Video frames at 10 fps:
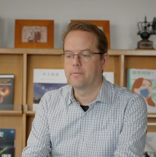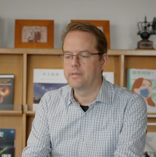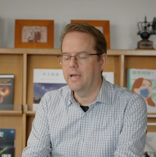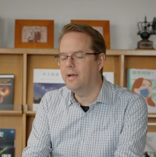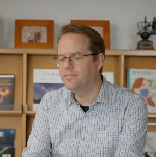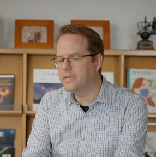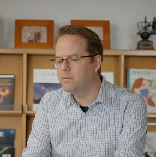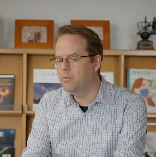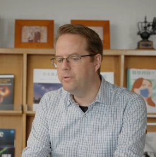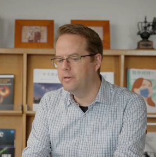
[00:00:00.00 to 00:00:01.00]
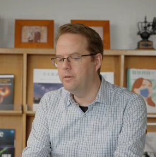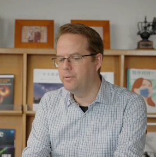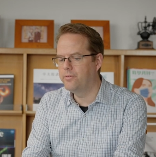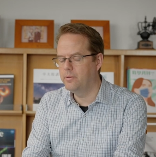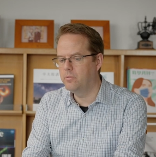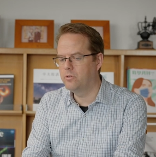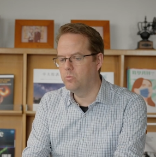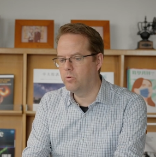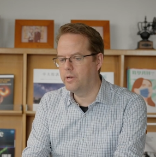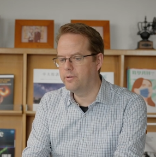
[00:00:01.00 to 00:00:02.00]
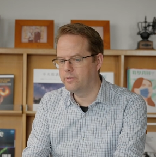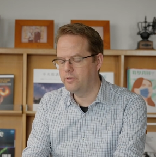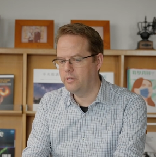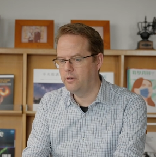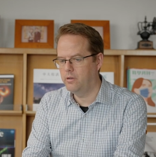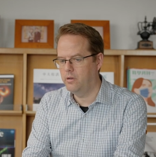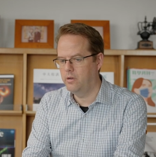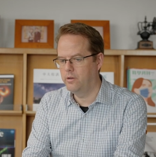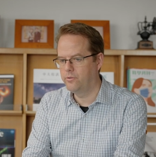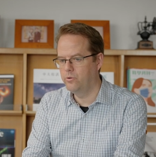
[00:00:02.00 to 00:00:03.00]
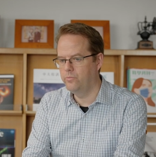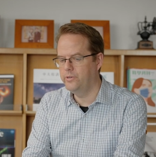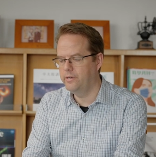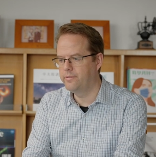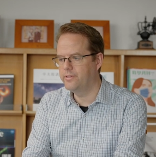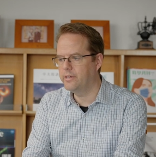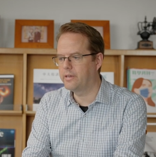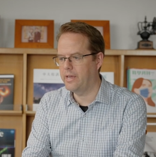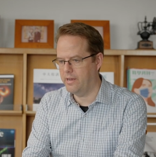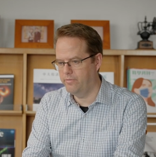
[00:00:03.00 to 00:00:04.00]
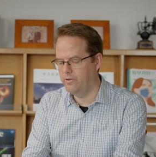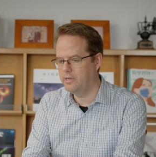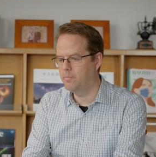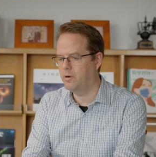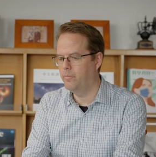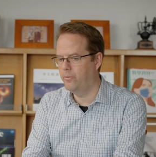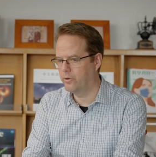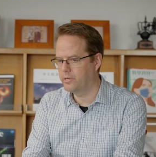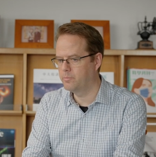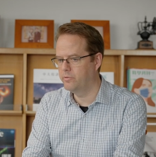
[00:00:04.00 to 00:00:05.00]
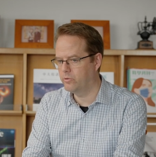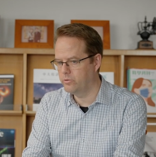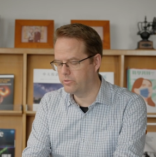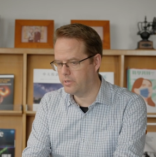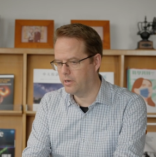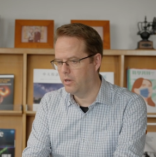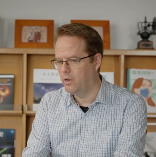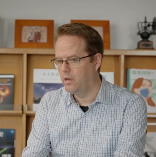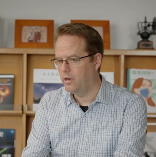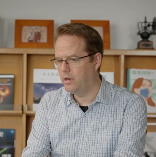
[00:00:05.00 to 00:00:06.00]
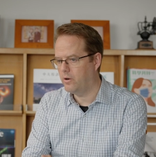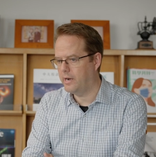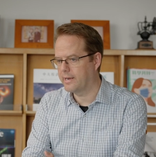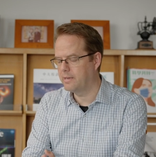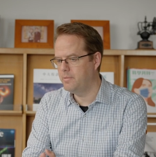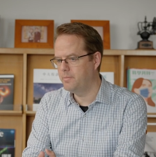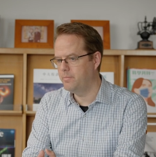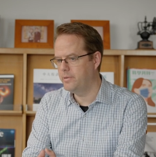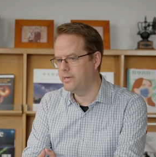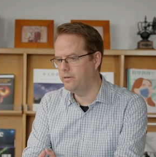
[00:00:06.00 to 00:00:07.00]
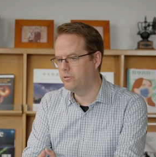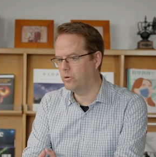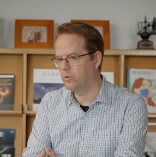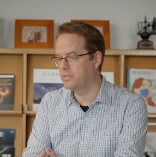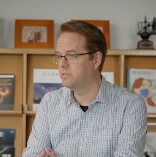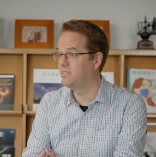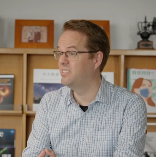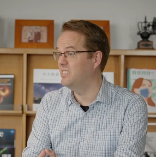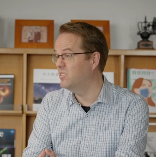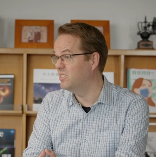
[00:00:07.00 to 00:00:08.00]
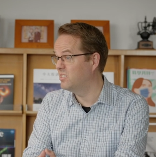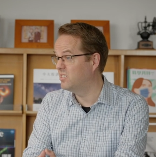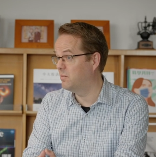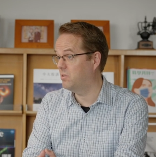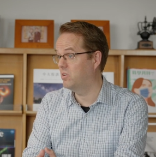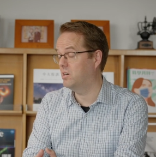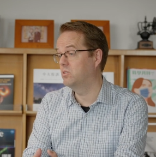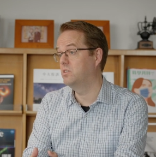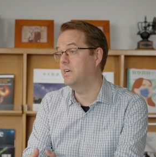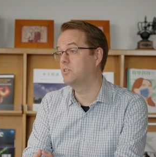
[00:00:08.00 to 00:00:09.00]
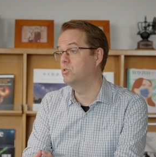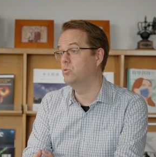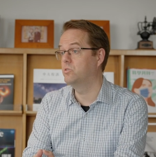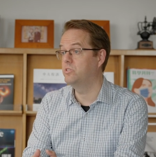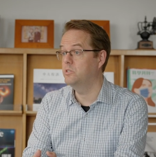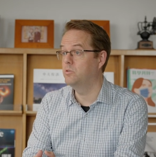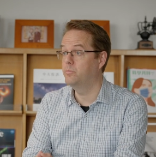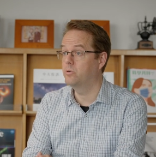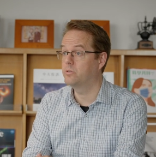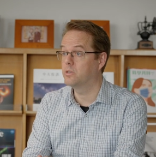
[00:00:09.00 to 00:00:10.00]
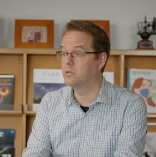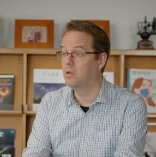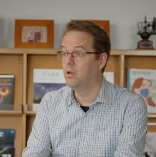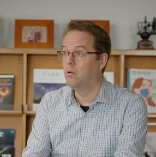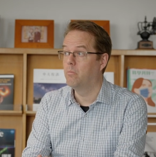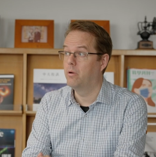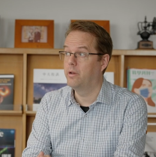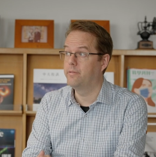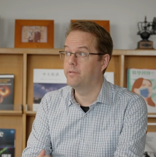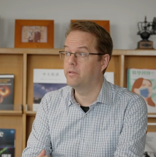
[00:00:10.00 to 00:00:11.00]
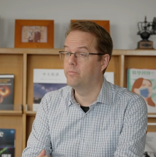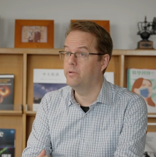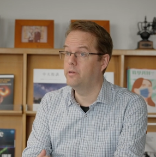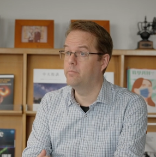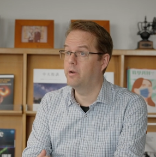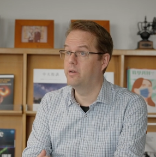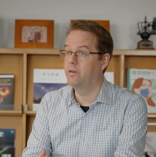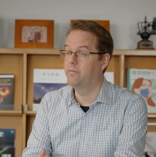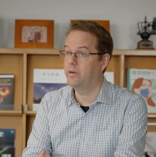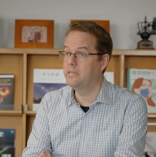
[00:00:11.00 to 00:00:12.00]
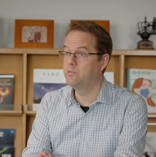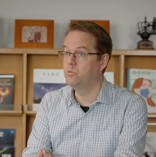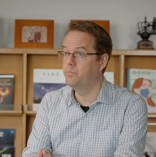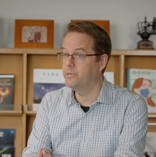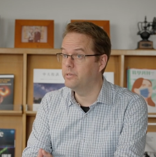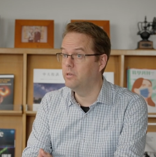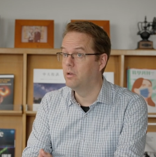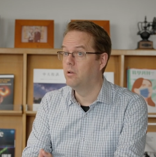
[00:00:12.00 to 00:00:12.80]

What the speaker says: Yeah, I think it would be a little bit similar to what I just said, to really think carefully about projects before you start. Now, I can maybe mainly talk as a theorist about how it's like to do a theory project, but I think really my advice would be